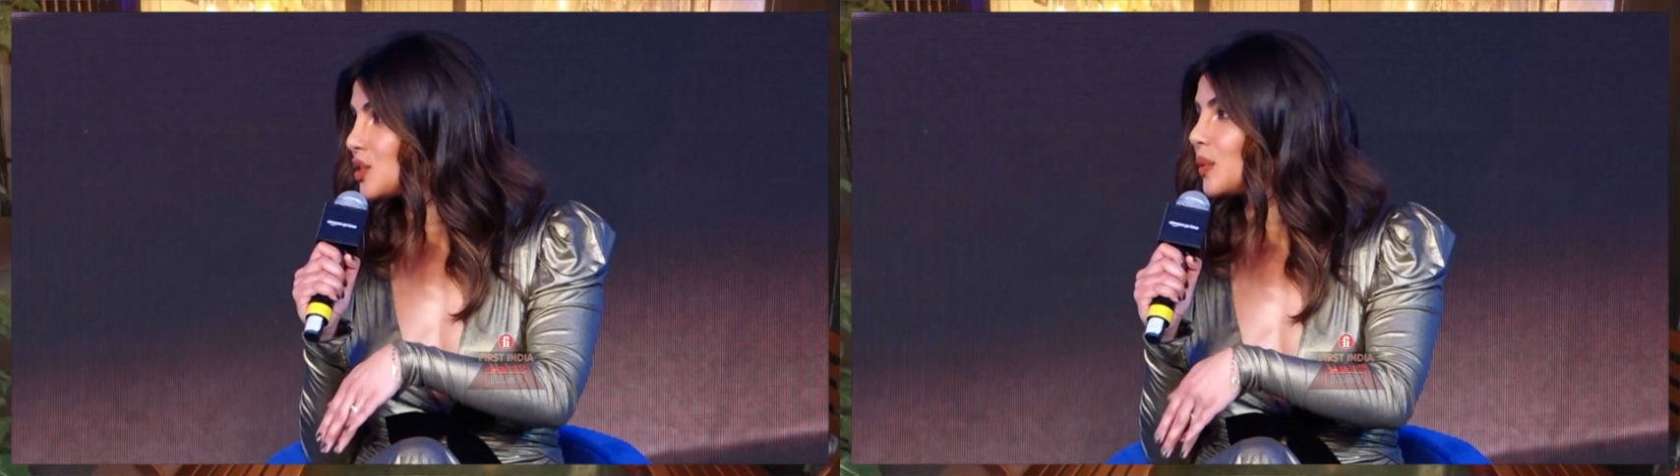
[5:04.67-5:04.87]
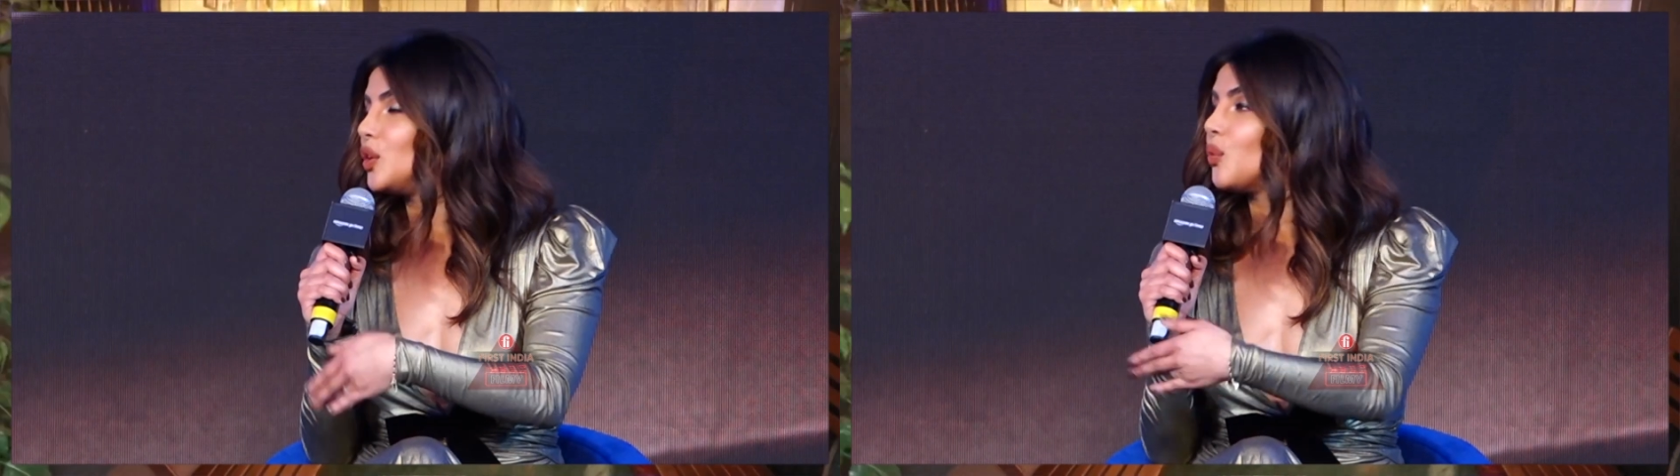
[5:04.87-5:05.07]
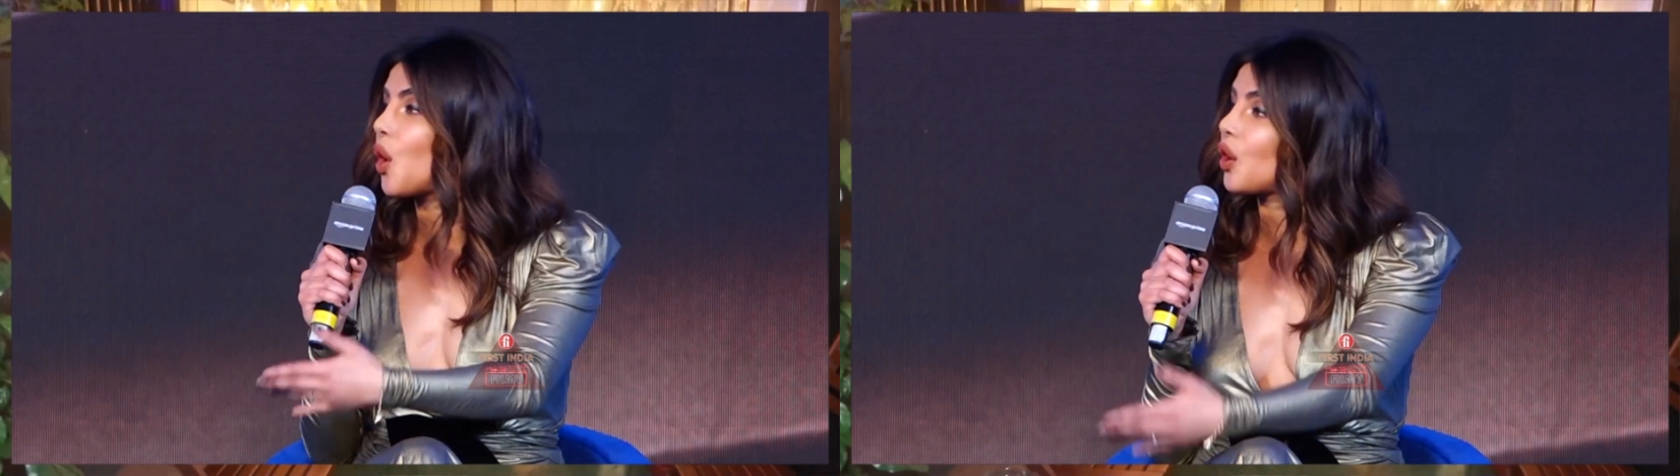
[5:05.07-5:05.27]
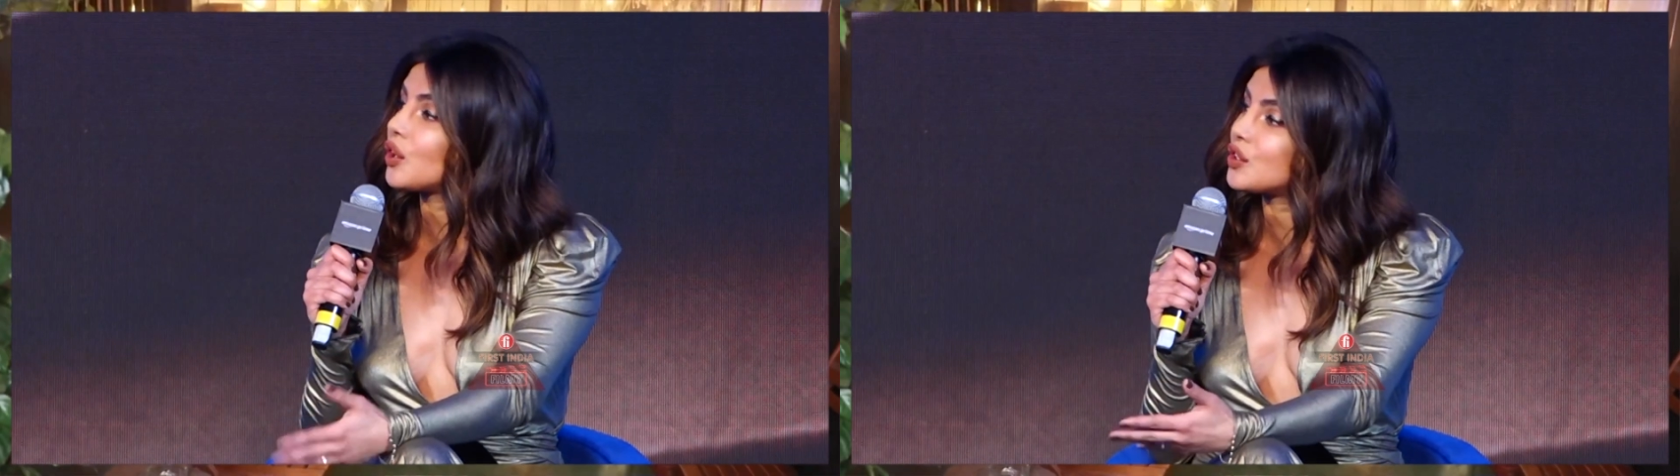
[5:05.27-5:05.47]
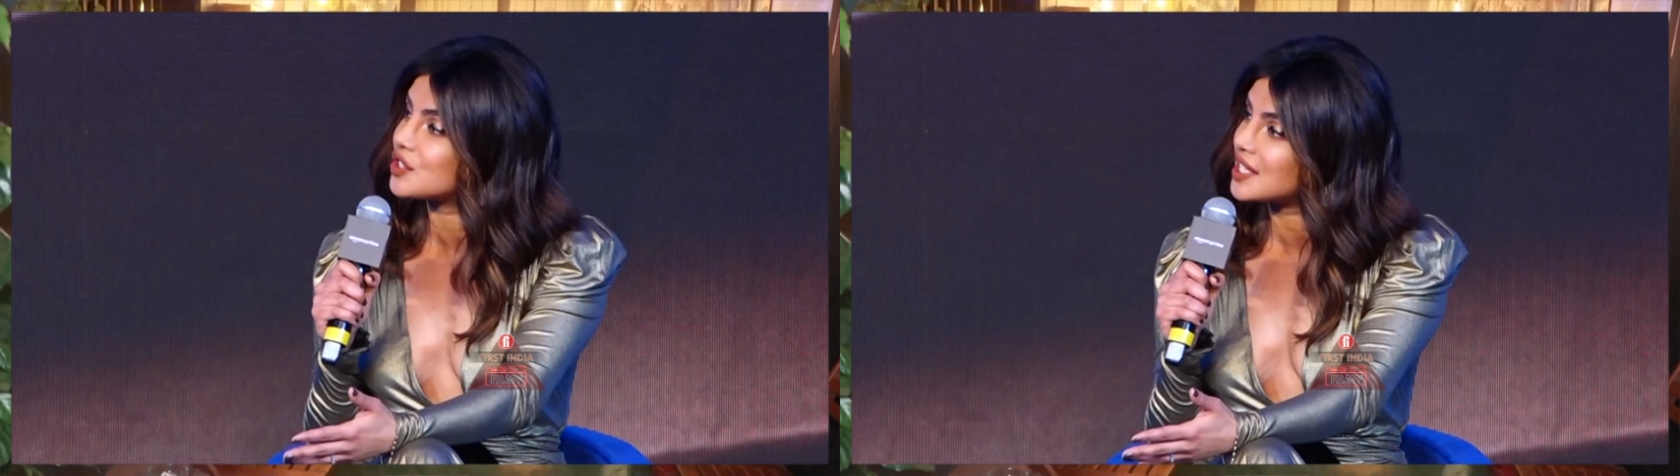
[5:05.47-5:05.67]
So when you walk
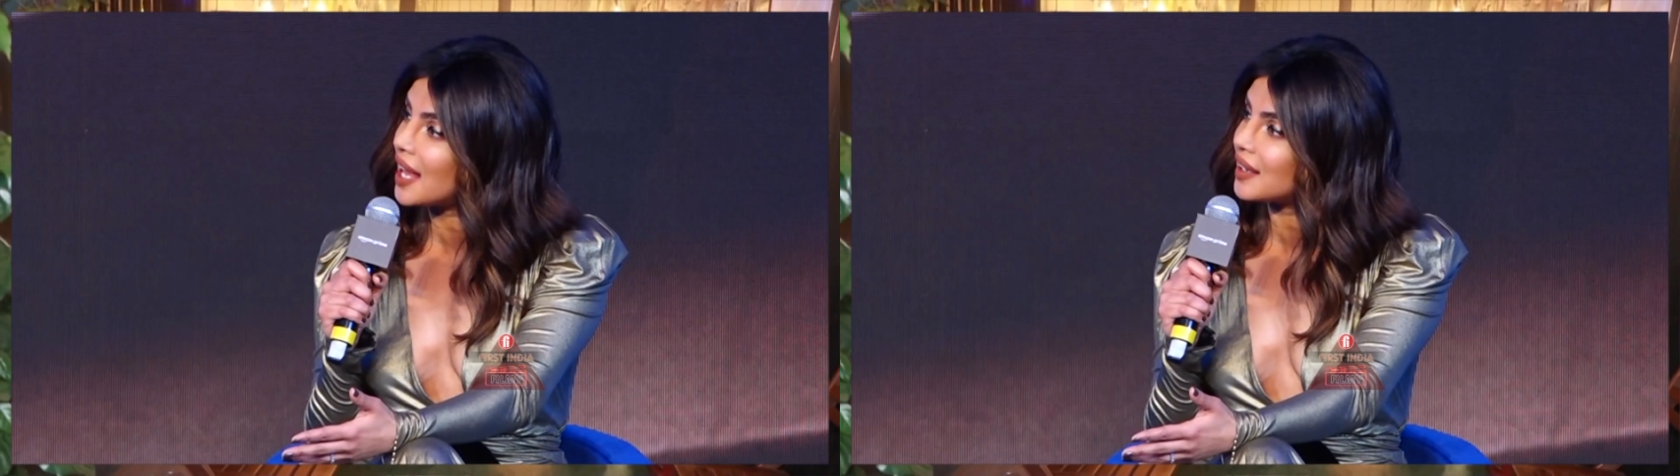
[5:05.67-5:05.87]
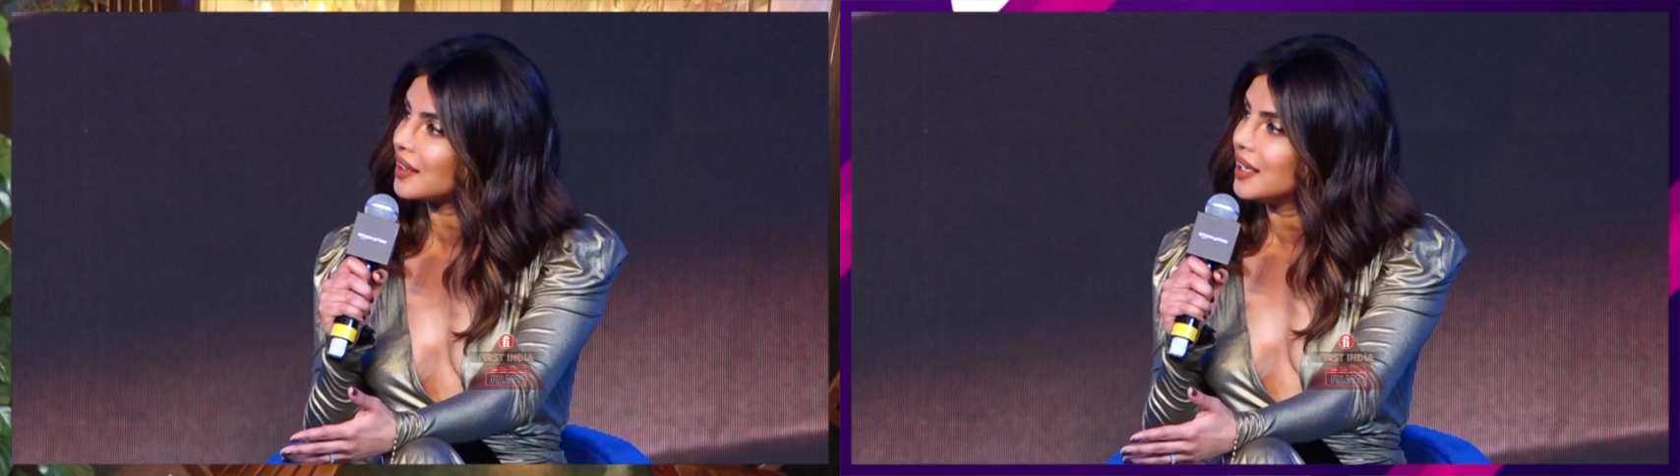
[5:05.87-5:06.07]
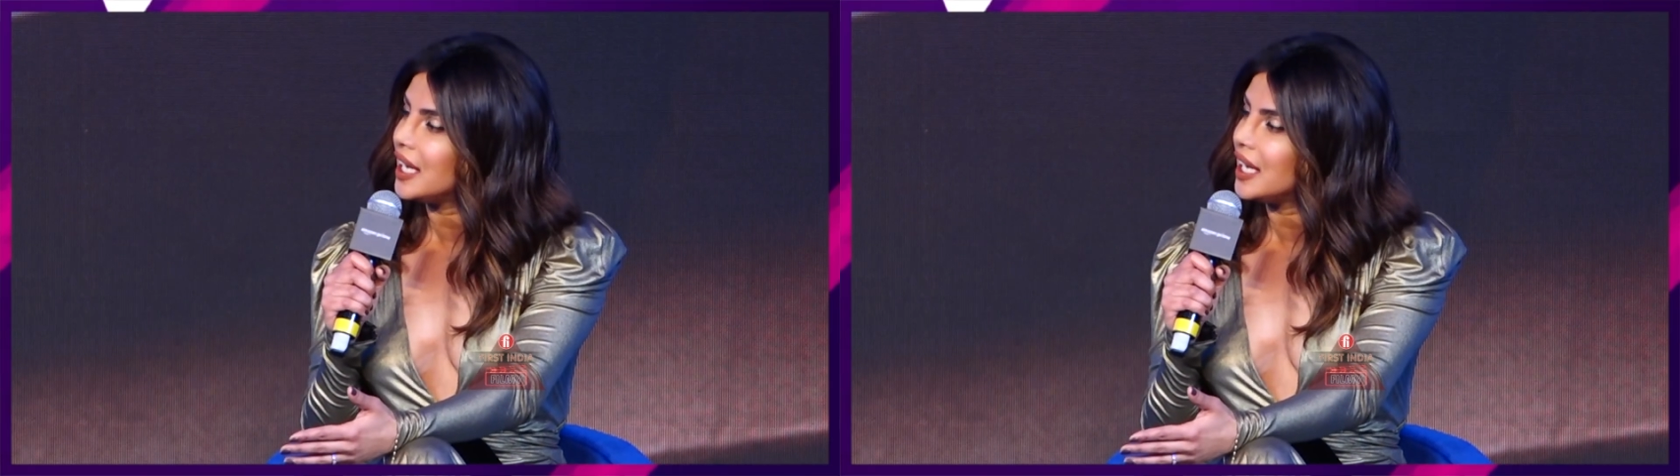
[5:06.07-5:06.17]
onto set,